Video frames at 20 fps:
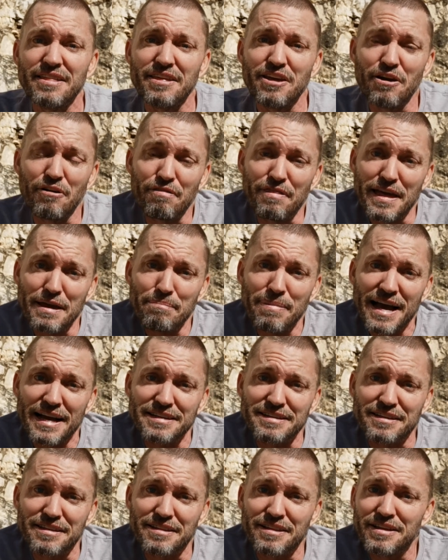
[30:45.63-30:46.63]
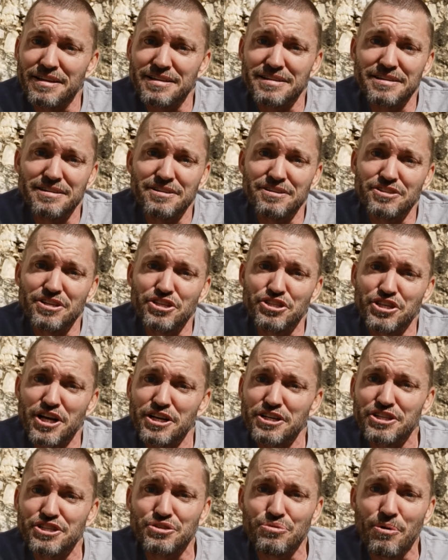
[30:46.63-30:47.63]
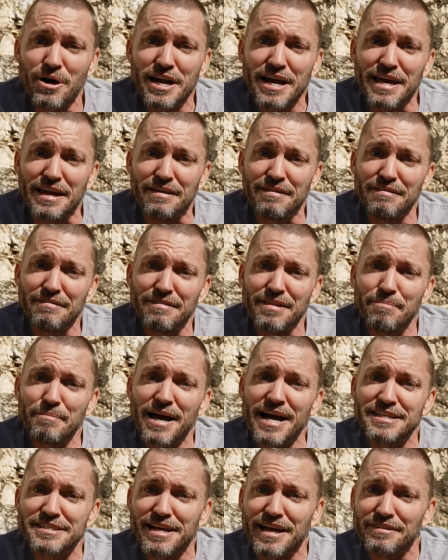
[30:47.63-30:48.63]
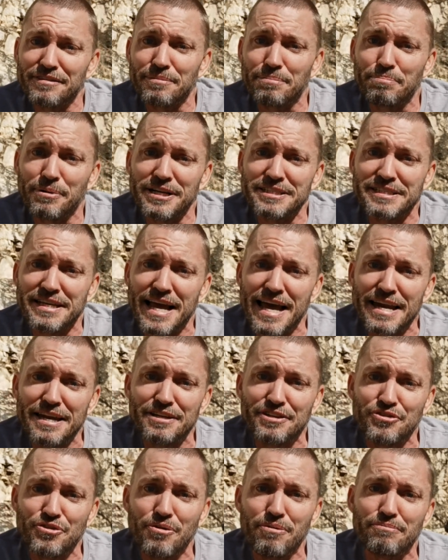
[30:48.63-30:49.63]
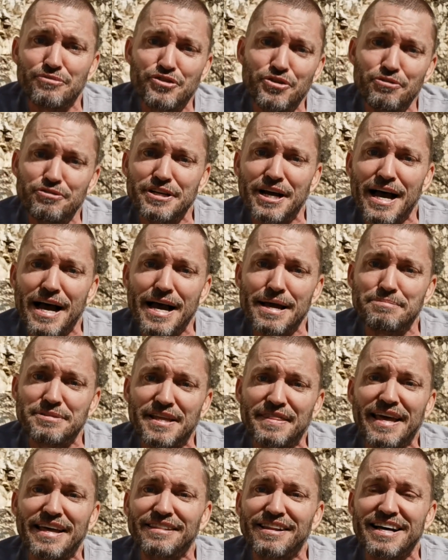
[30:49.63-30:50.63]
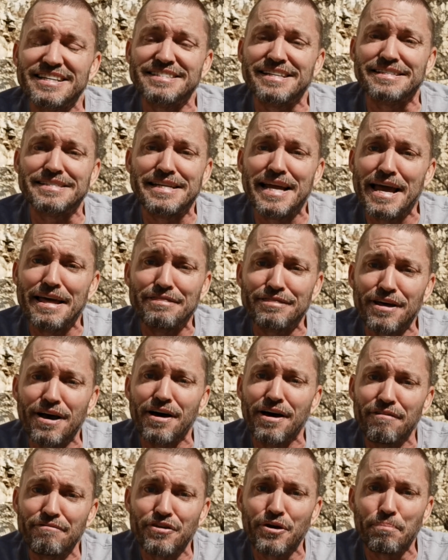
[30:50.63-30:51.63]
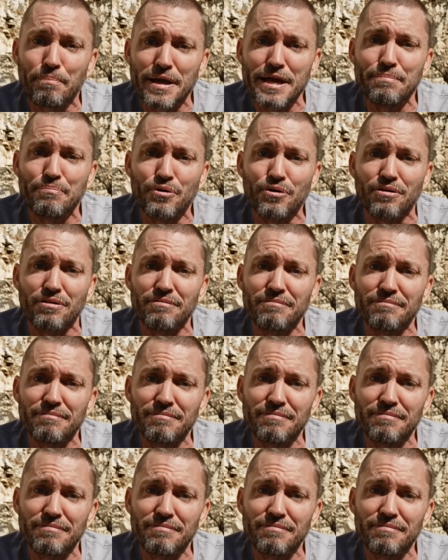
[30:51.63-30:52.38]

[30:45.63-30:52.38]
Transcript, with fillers: you know, think back to Judges 20. Them guys got their butts handed to them 2 times and they lost 1/10 of their people.